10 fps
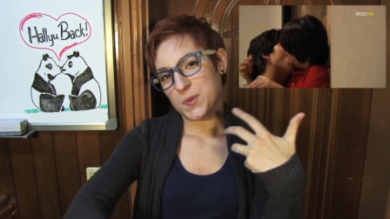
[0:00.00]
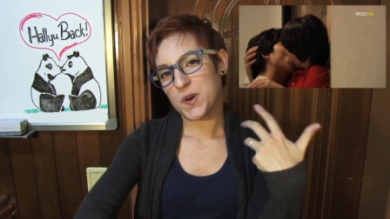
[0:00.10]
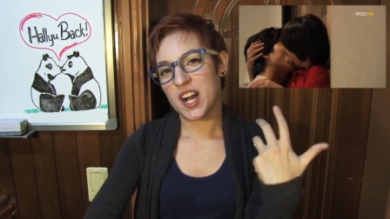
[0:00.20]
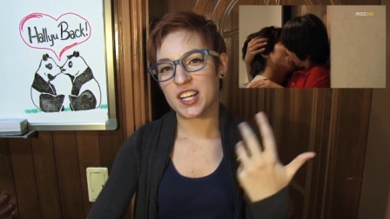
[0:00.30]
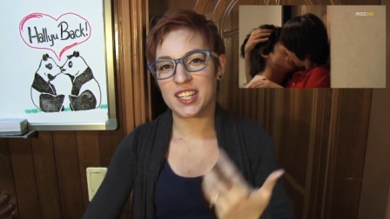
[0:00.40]

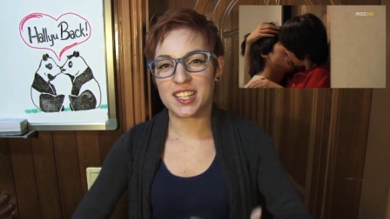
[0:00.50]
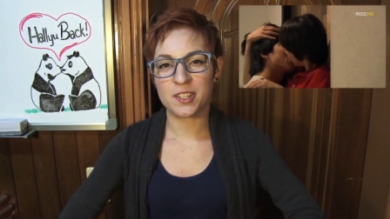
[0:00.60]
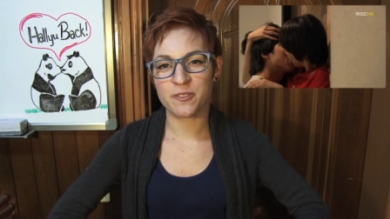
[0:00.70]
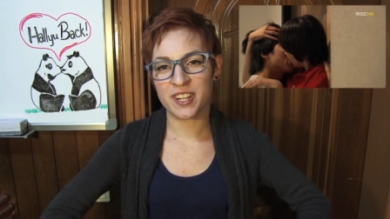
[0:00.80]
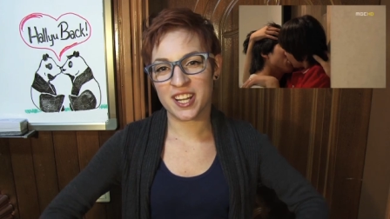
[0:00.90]
walking
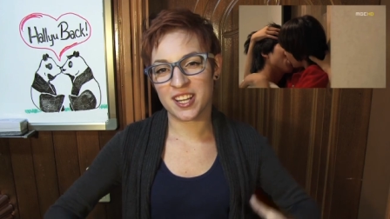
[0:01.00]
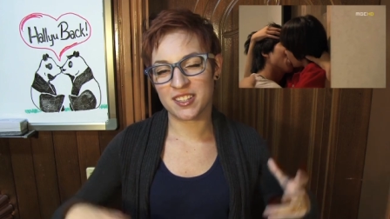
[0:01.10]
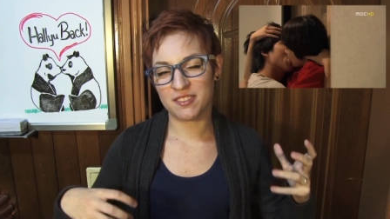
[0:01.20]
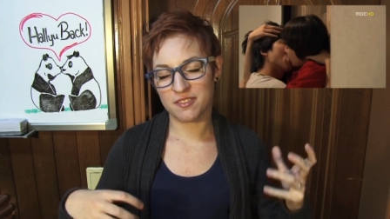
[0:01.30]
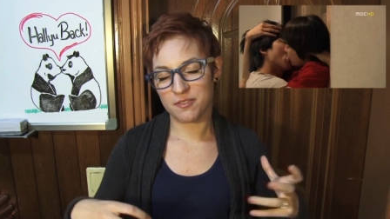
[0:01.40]

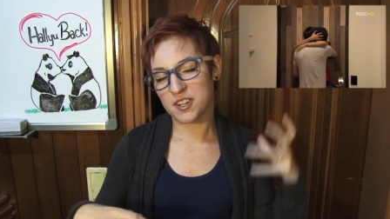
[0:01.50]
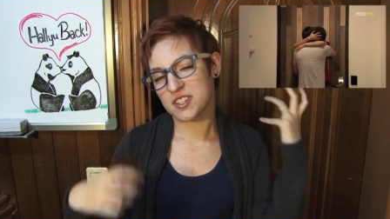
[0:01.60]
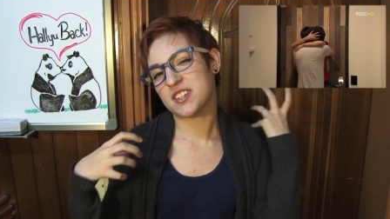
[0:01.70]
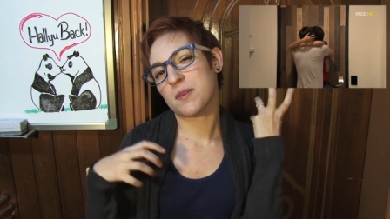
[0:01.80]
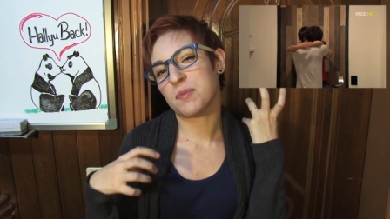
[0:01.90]
around
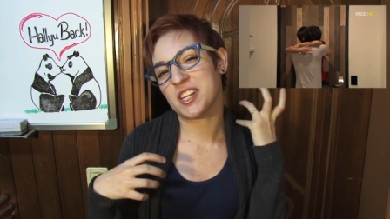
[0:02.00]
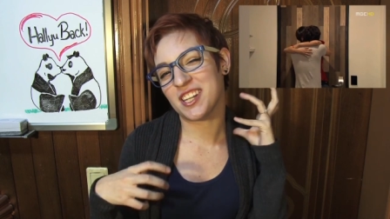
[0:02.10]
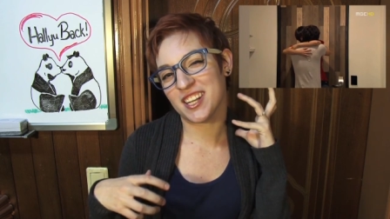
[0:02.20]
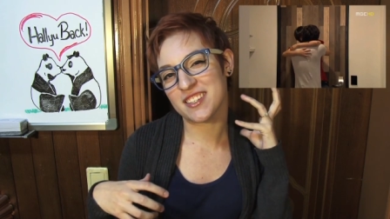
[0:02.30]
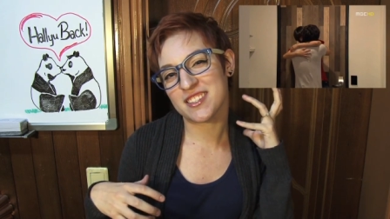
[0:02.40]
first up
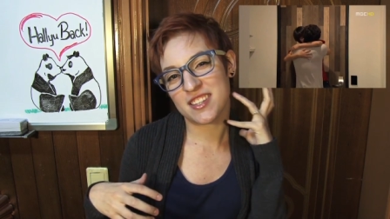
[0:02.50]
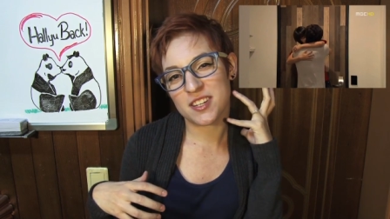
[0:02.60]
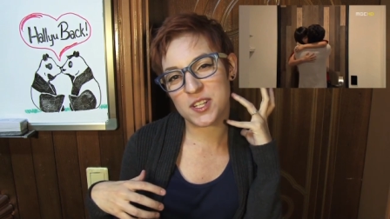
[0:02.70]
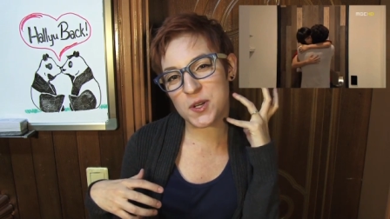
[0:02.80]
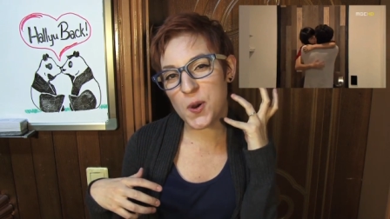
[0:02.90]
against the
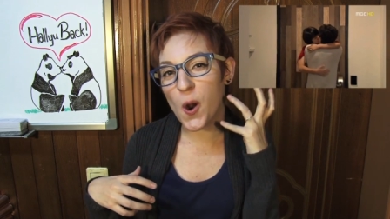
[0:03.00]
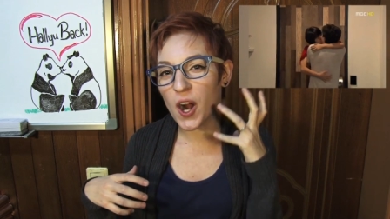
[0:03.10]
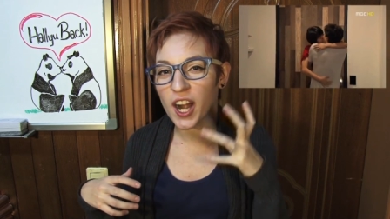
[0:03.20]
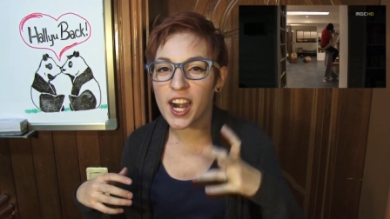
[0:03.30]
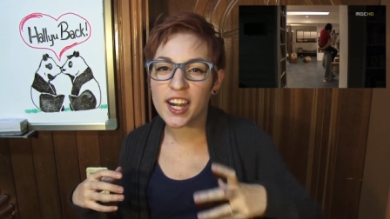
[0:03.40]

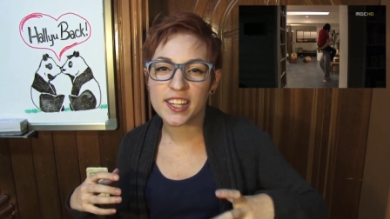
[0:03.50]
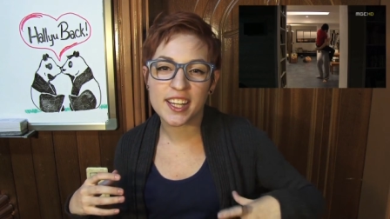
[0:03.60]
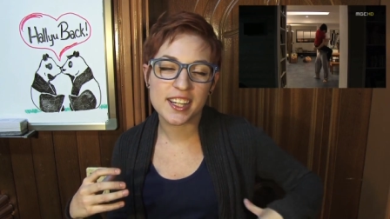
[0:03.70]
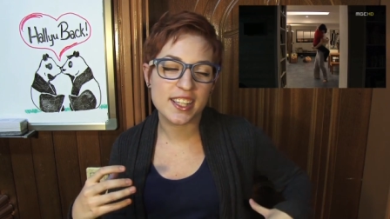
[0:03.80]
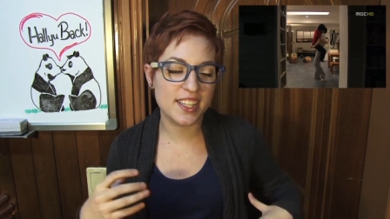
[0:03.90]
door and
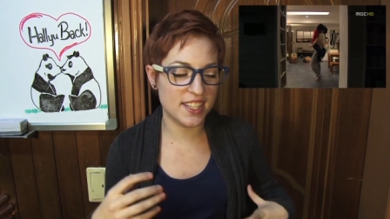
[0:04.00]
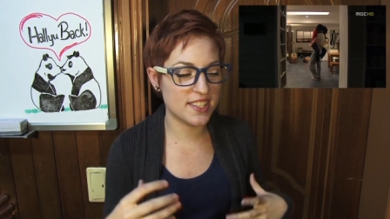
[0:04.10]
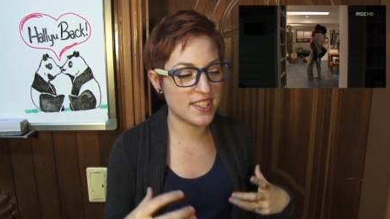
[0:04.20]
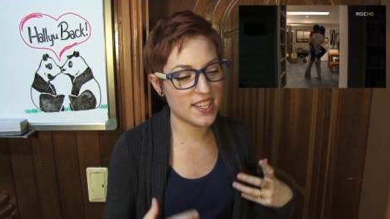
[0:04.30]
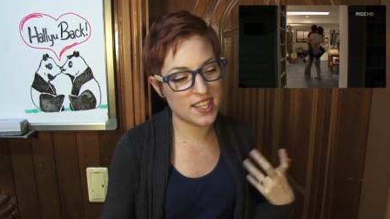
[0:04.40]
then
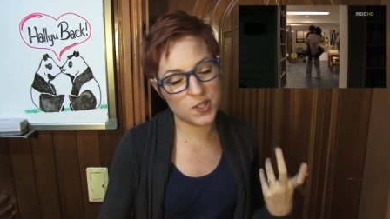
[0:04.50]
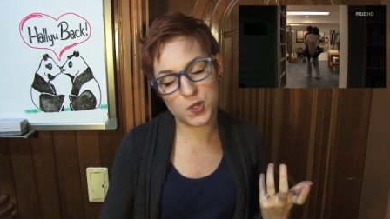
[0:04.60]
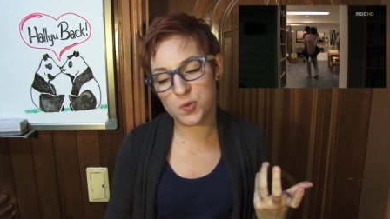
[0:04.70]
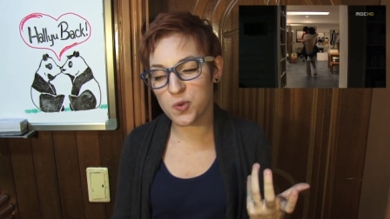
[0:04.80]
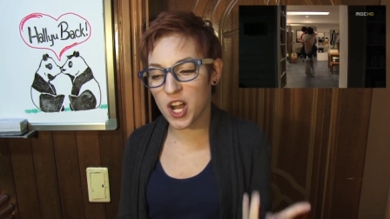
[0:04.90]
kissing as
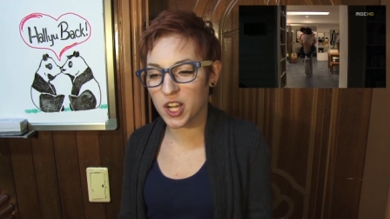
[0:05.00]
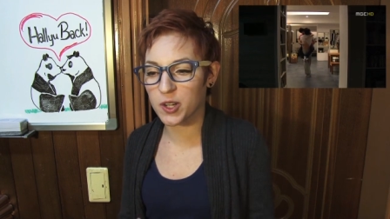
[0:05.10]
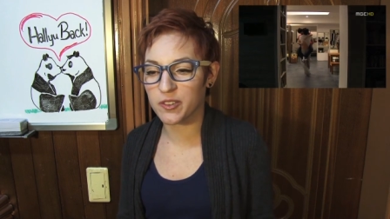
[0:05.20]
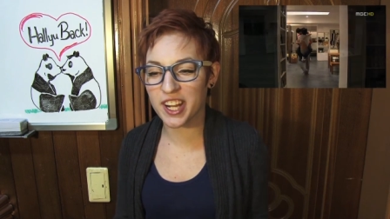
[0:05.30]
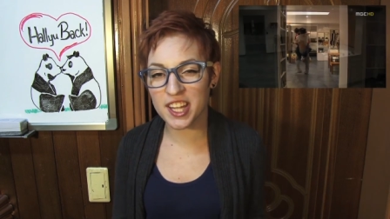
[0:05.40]
you walk
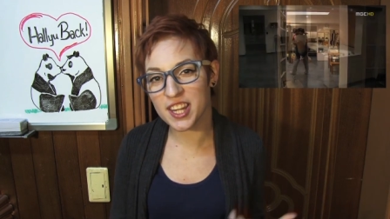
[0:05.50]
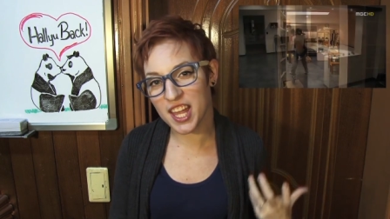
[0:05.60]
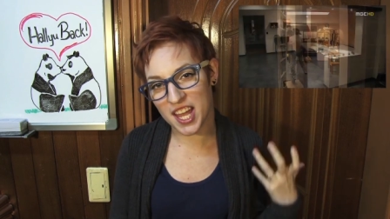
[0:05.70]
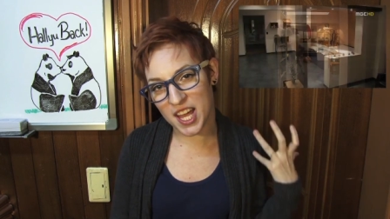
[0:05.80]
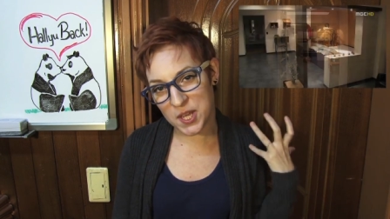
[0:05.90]
around
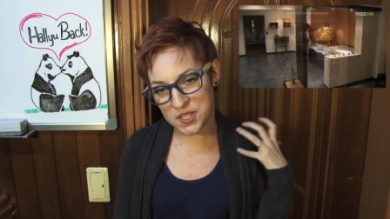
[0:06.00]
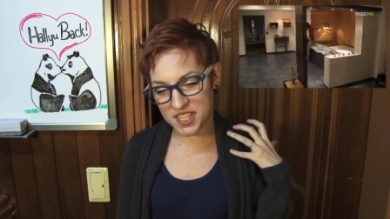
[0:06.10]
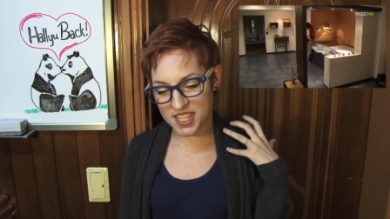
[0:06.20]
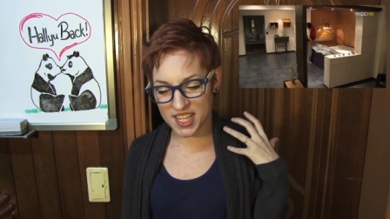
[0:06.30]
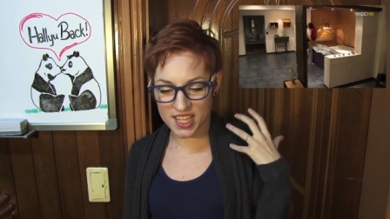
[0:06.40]
the
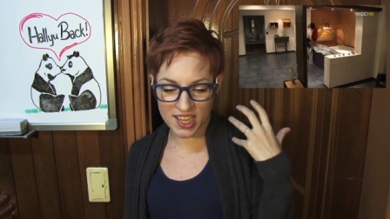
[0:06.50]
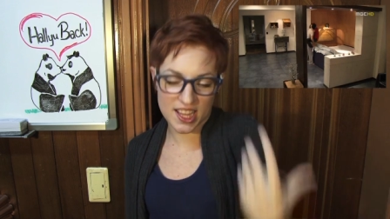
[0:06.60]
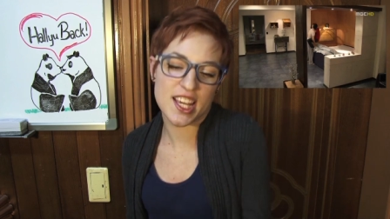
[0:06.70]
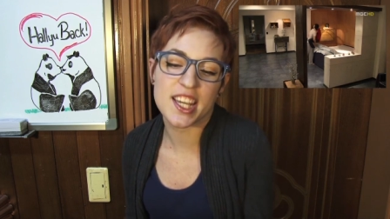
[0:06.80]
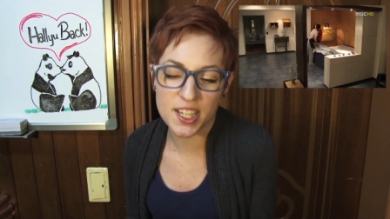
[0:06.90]
house and then
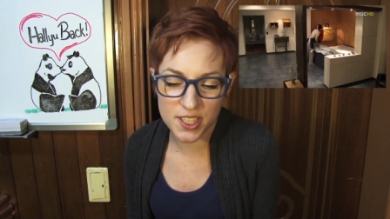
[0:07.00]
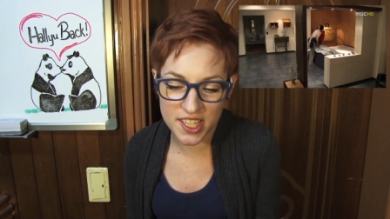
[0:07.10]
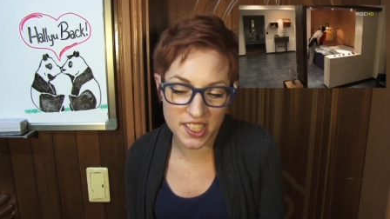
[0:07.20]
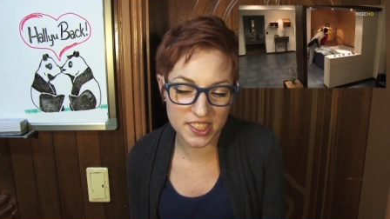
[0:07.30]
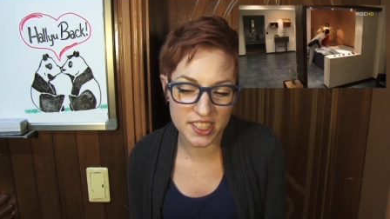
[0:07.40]
laying her
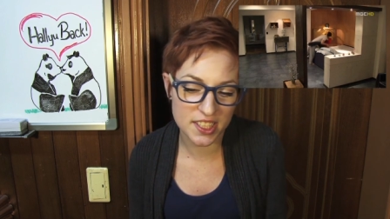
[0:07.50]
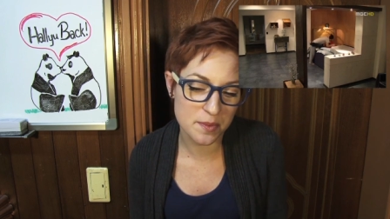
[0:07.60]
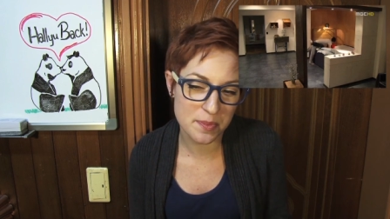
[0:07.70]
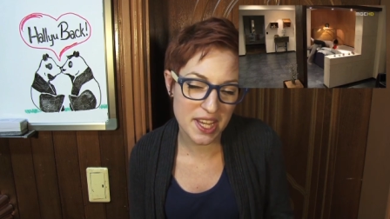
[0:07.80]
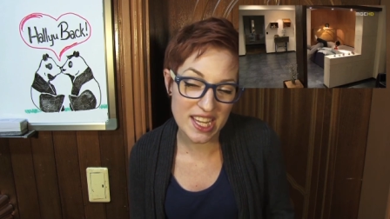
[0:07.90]
down on
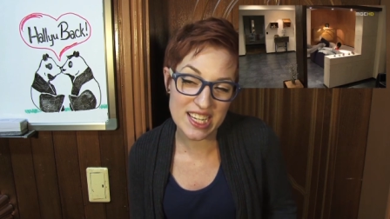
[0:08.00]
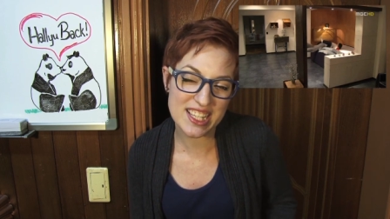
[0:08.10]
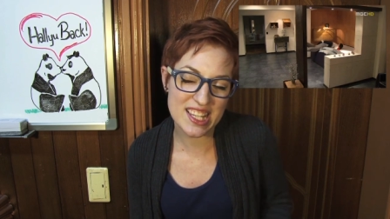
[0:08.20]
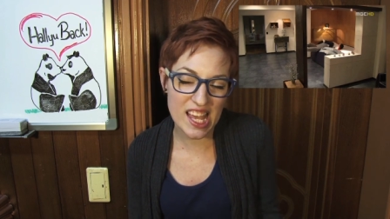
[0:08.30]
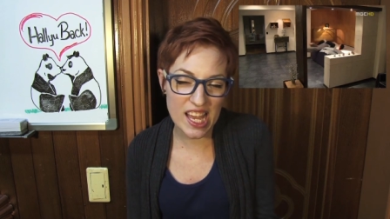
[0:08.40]
the bed.
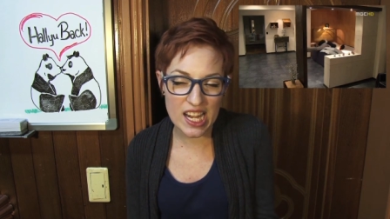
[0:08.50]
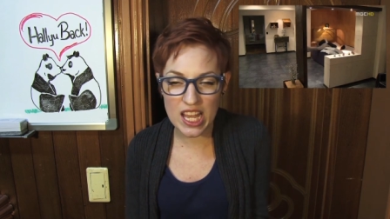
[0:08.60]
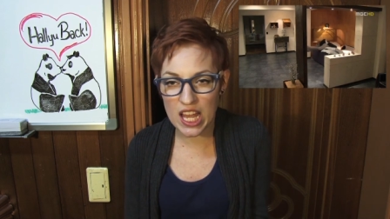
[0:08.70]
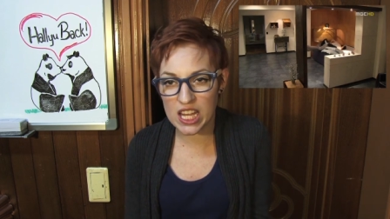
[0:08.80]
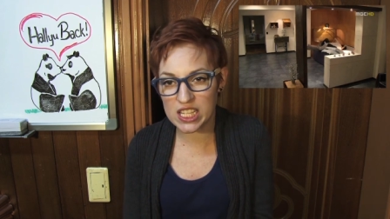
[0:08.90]
It's
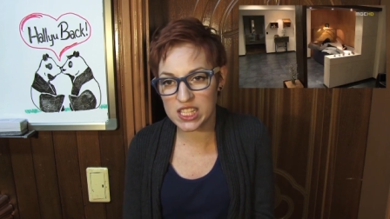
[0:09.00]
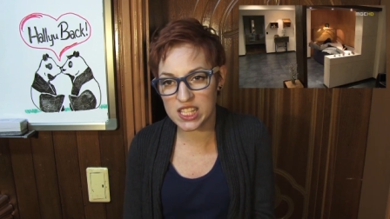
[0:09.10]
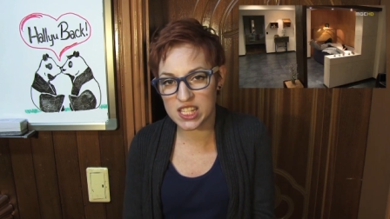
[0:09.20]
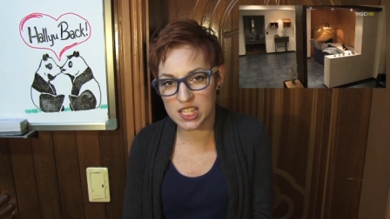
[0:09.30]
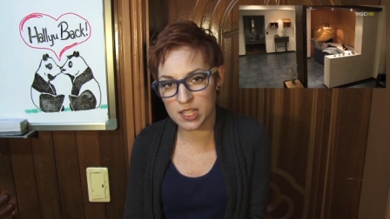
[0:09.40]
kinda hot
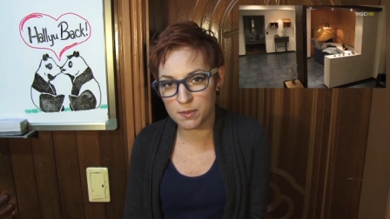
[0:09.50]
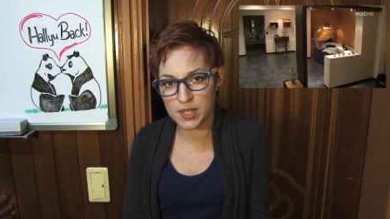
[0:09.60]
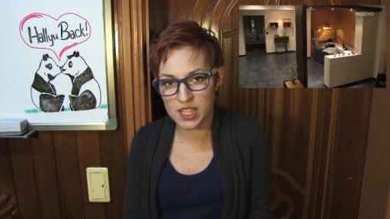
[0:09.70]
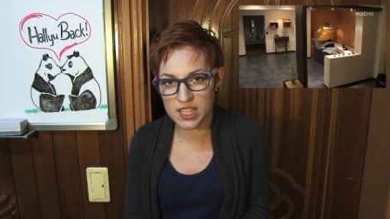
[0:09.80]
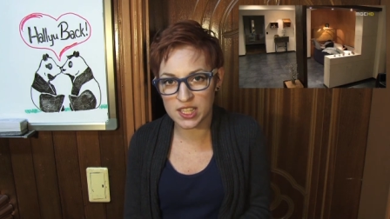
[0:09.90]
and
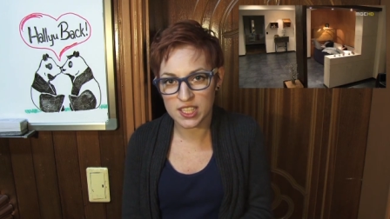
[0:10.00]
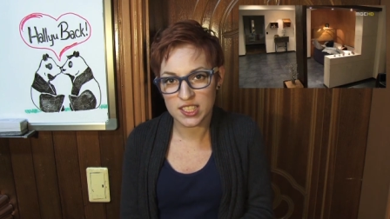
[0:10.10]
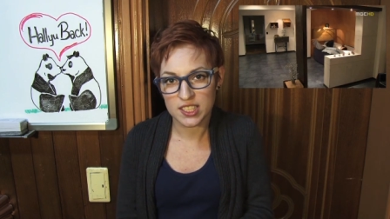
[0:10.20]
steamy and